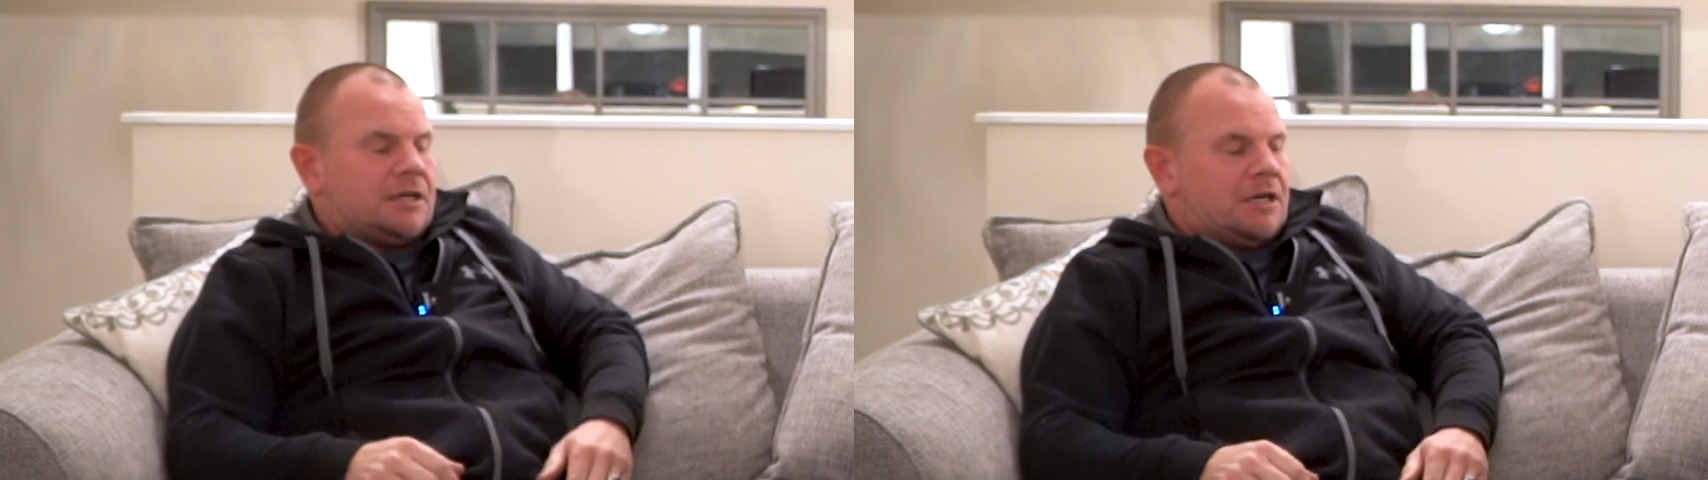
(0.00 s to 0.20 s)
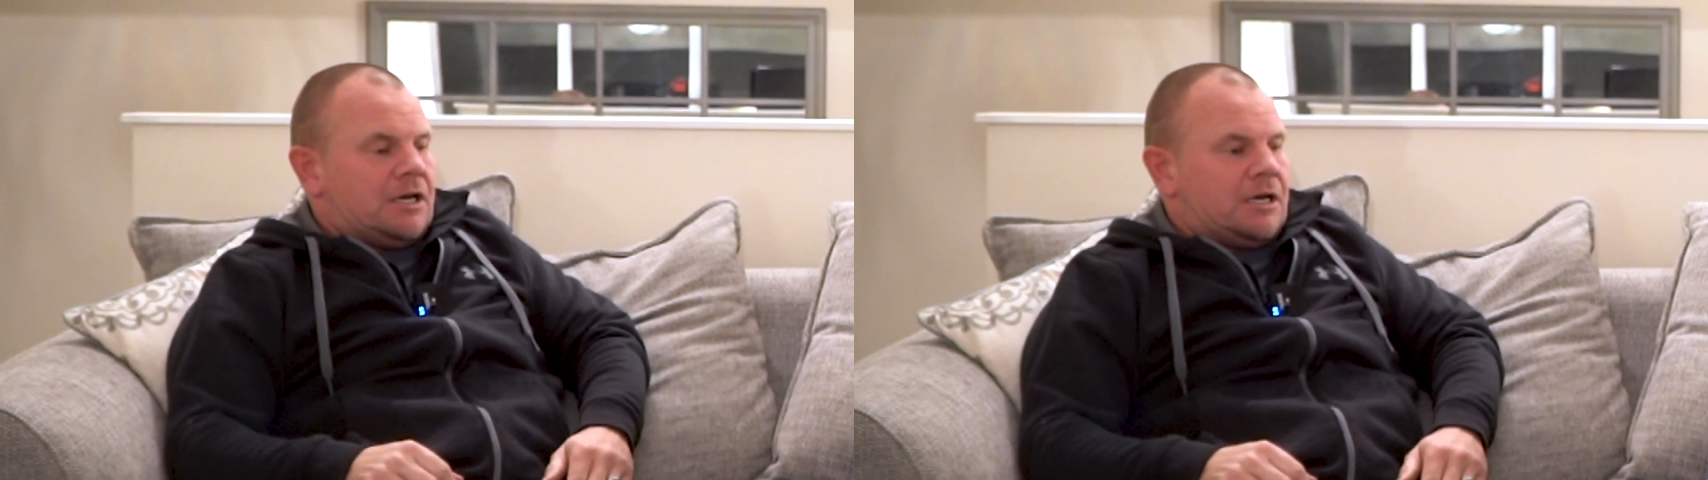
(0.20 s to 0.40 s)

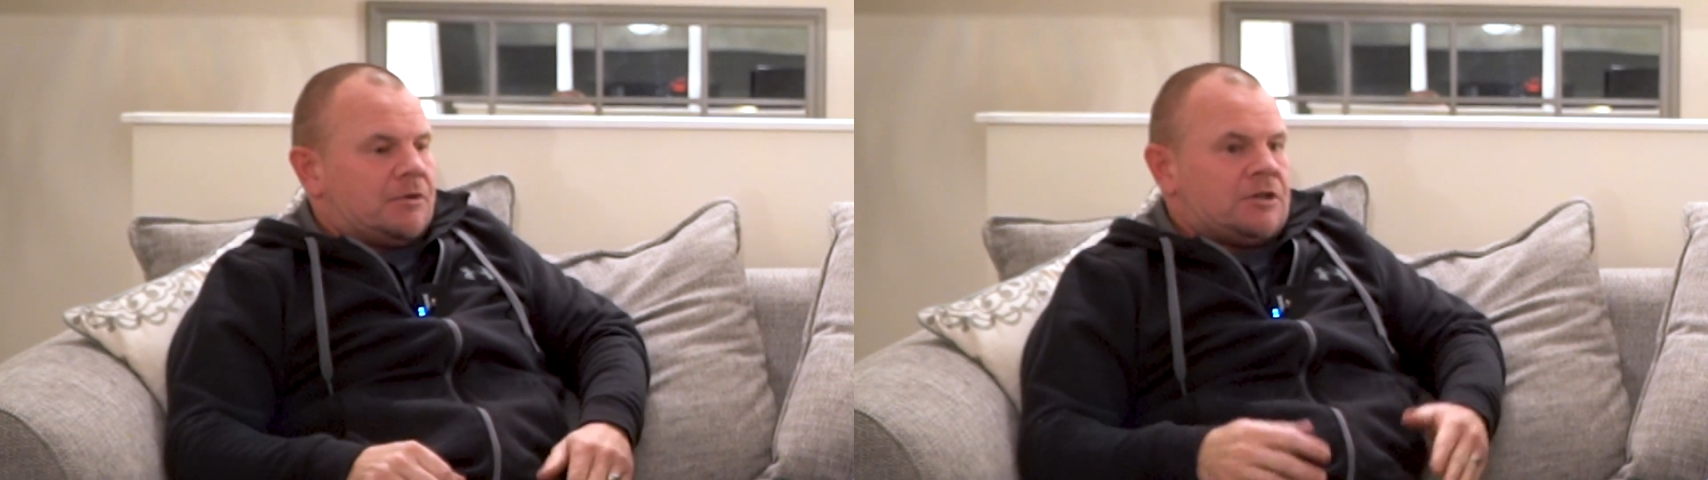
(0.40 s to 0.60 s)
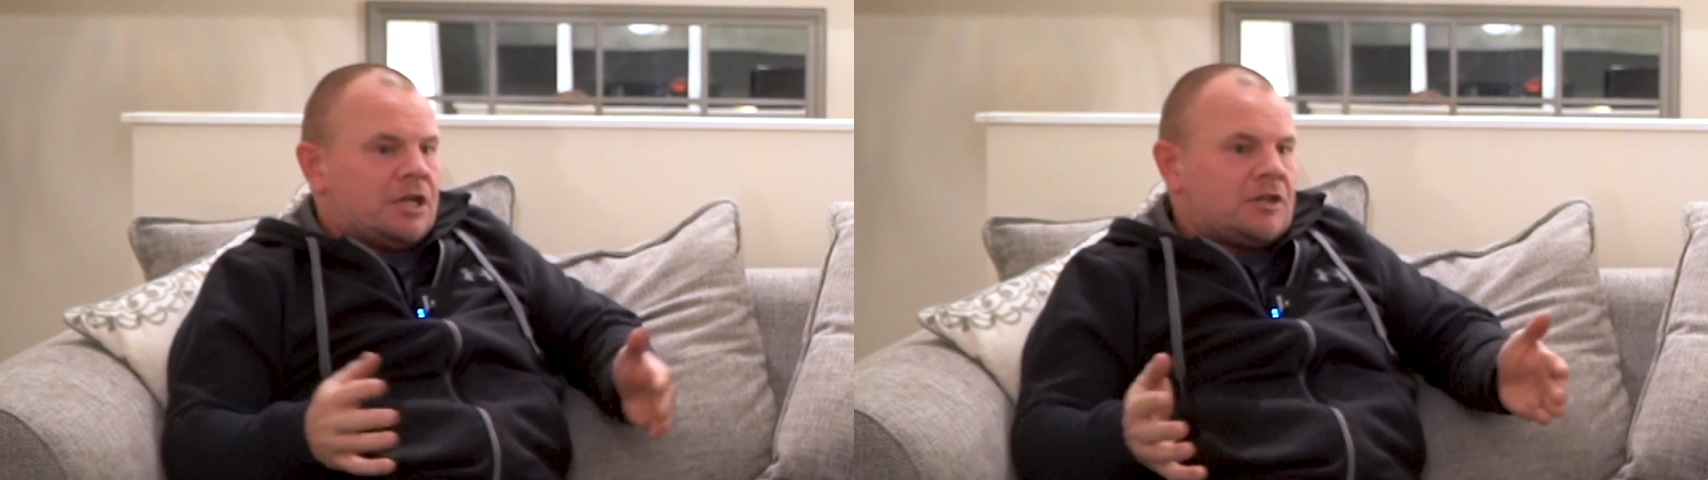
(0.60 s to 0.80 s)

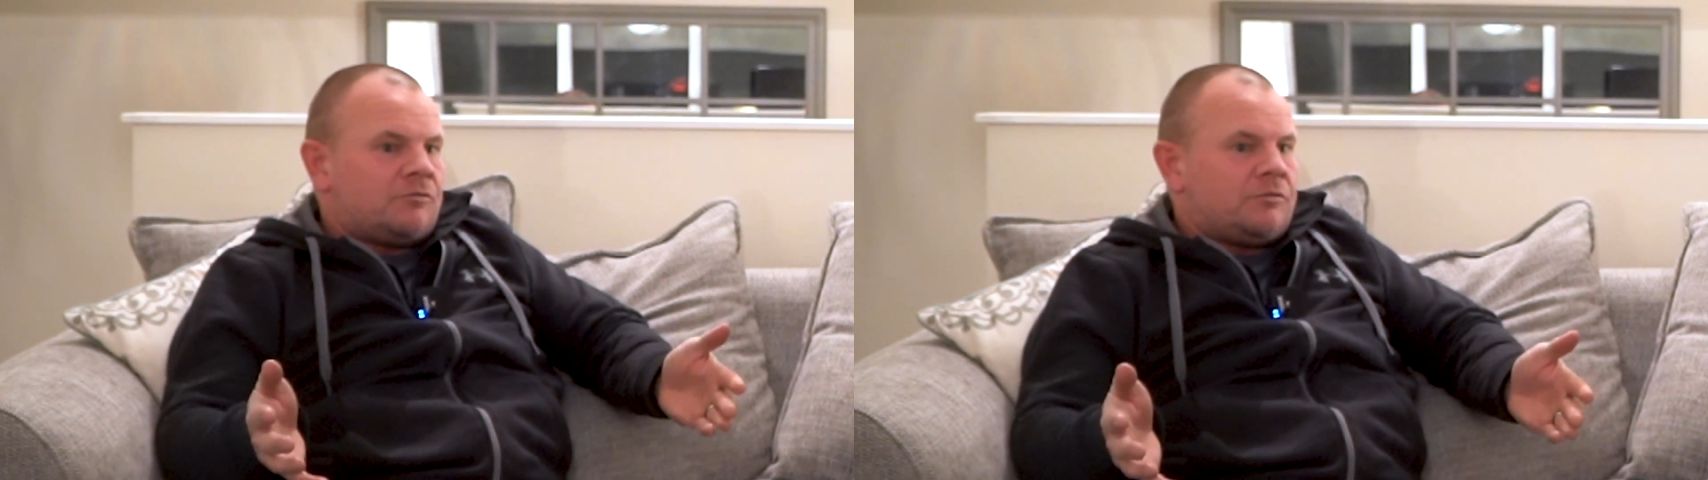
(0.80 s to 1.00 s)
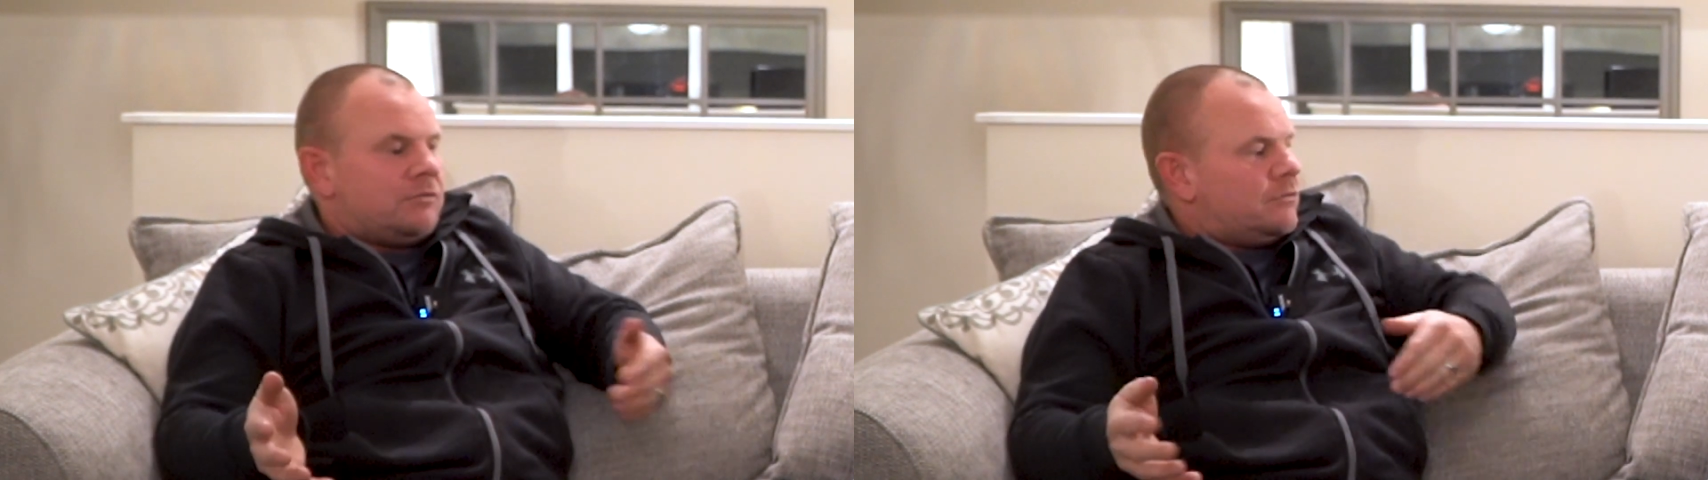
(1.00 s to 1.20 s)
And
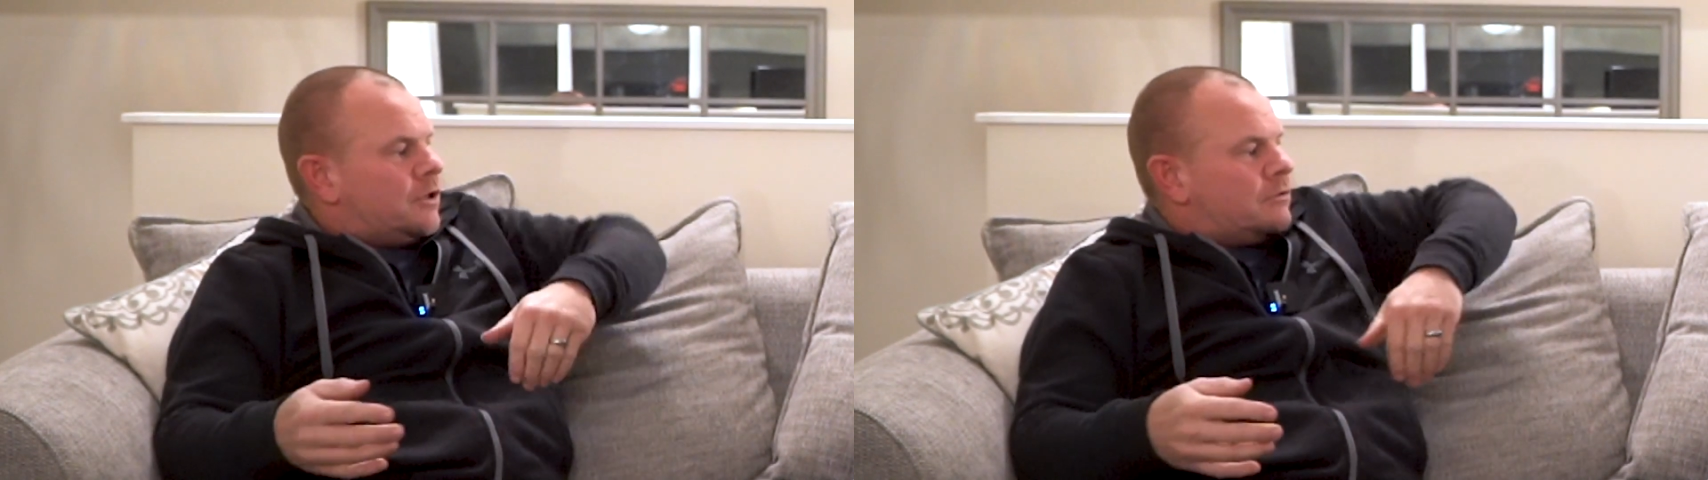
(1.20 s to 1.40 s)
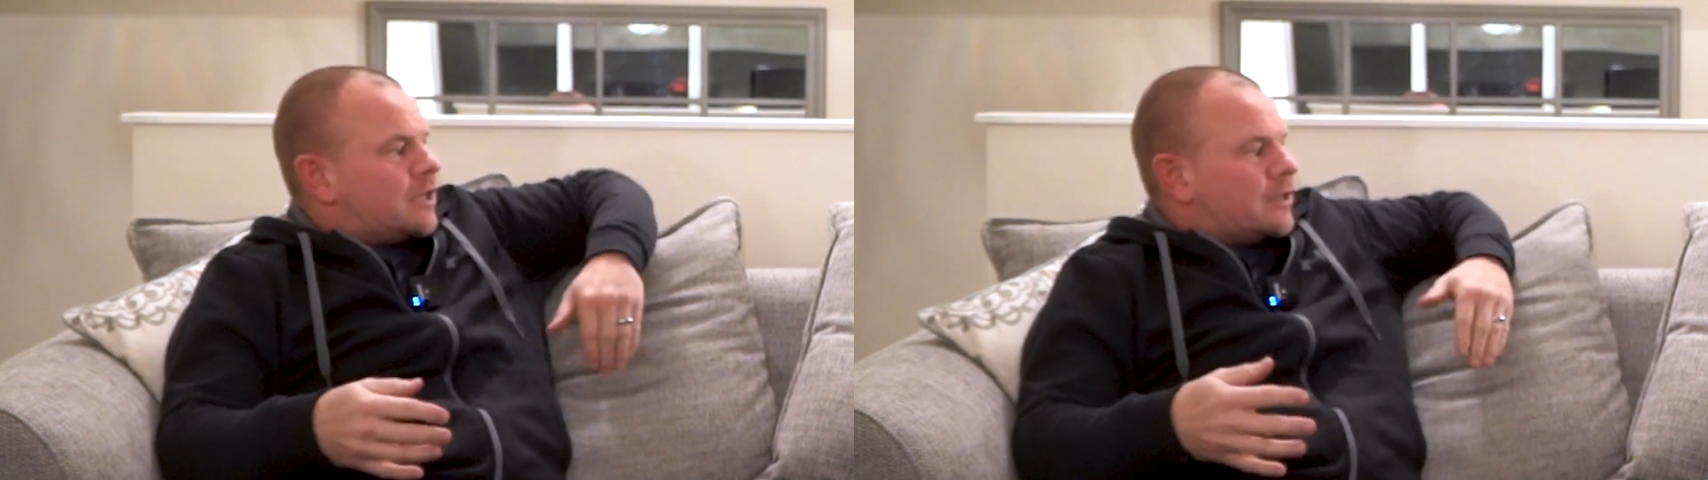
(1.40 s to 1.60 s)

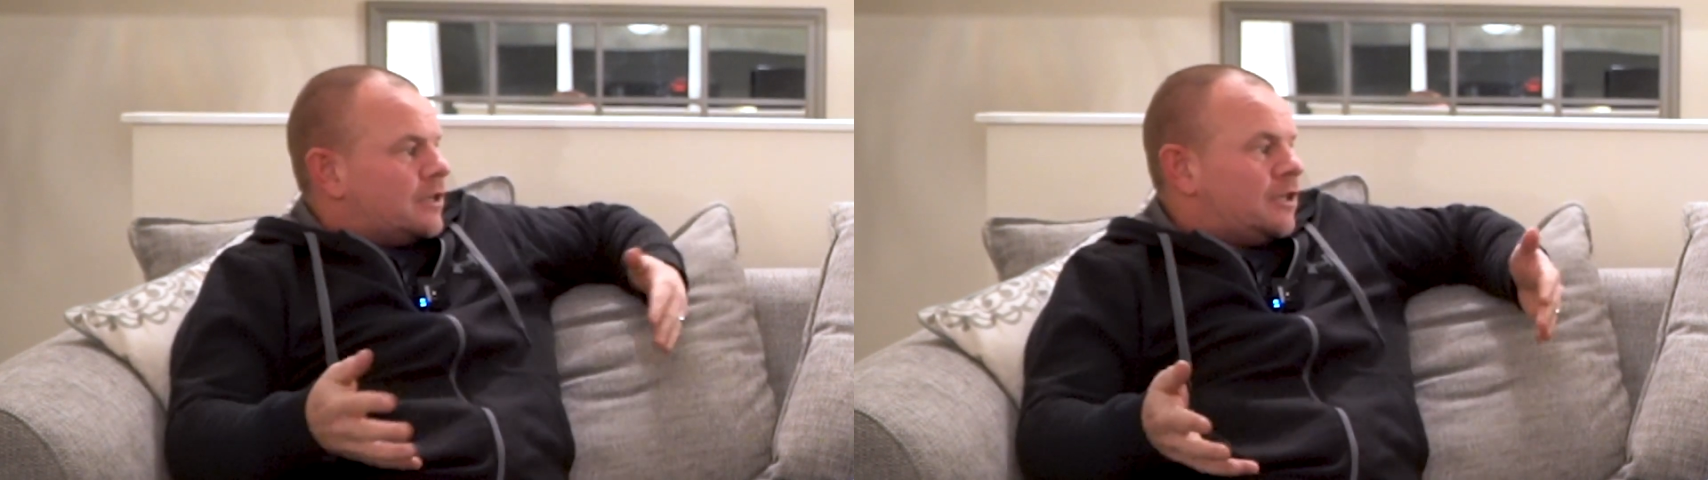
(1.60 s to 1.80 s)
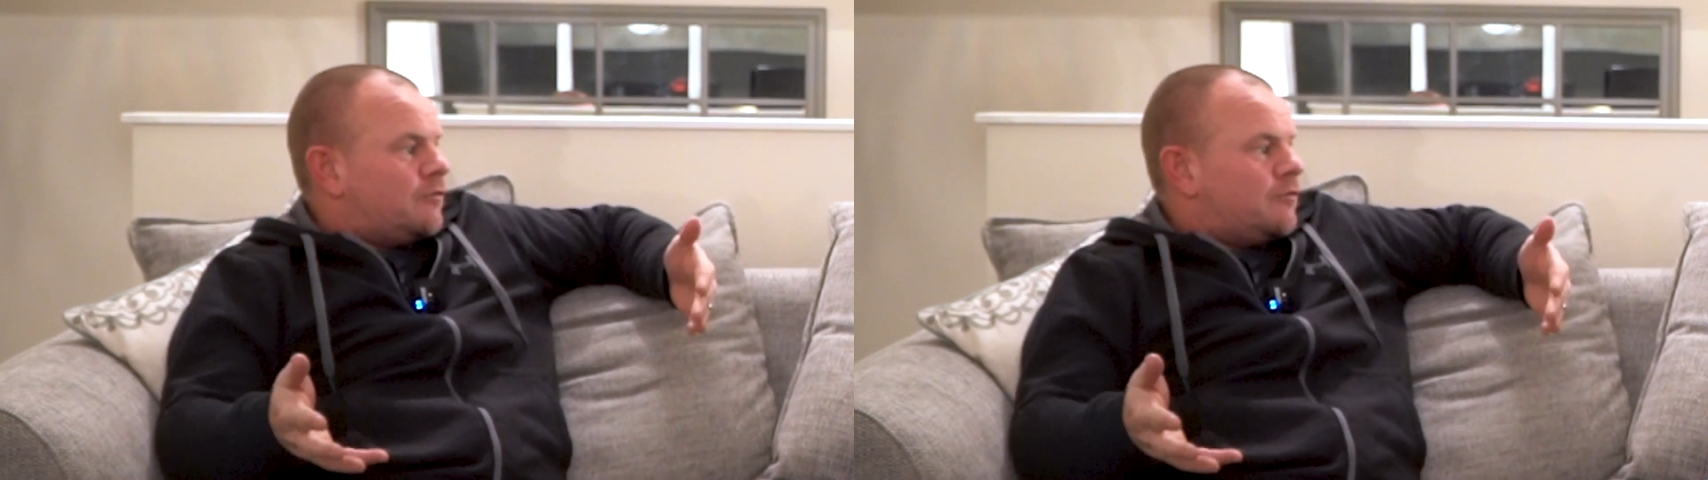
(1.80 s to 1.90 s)
yeah, technically